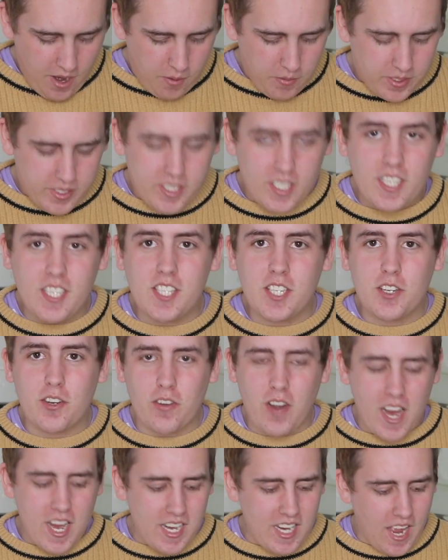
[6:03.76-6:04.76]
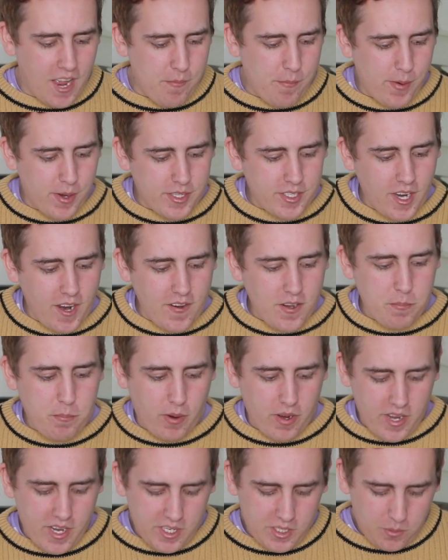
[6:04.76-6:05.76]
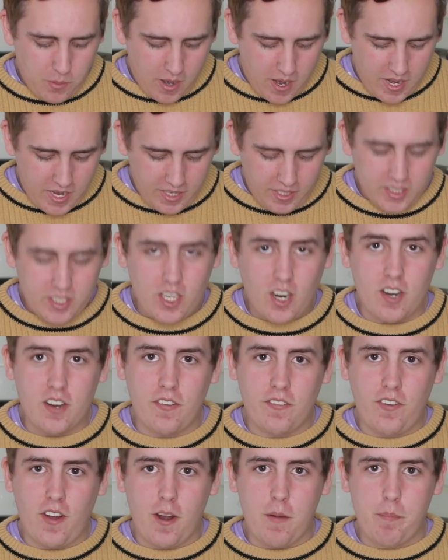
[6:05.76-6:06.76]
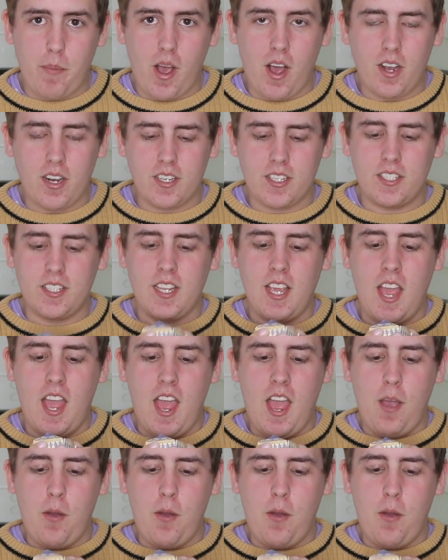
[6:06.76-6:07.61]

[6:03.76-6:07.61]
which is great, and we're trying to put it into our little chocolate frog box,